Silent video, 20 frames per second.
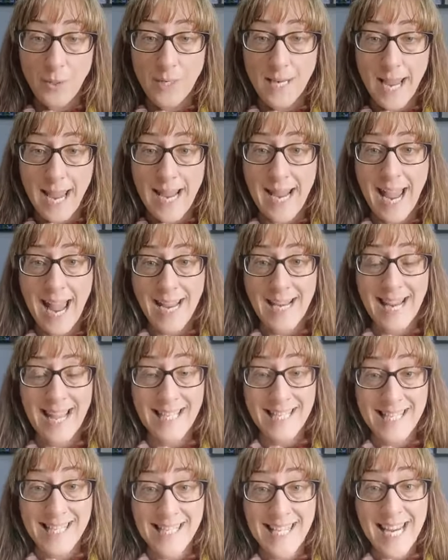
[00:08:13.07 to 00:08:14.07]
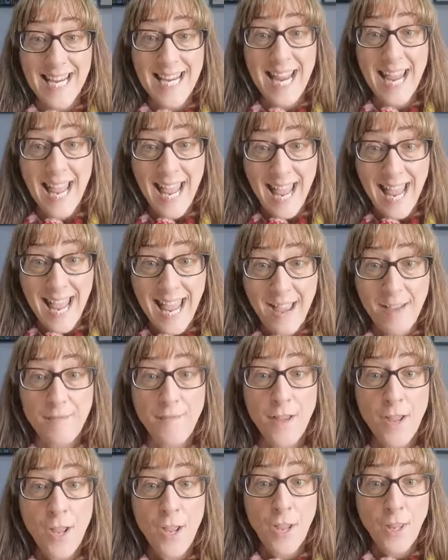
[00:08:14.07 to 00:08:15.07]
Okay, and and see
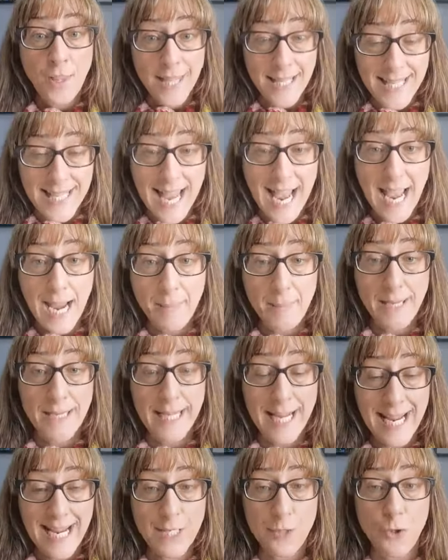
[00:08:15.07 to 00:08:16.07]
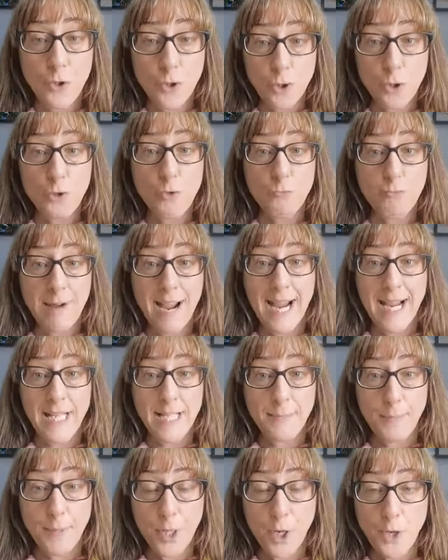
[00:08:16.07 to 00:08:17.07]
if the timing is just
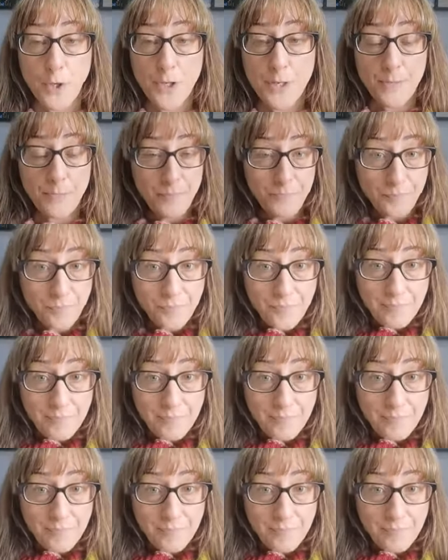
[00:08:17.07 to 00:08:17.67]
right because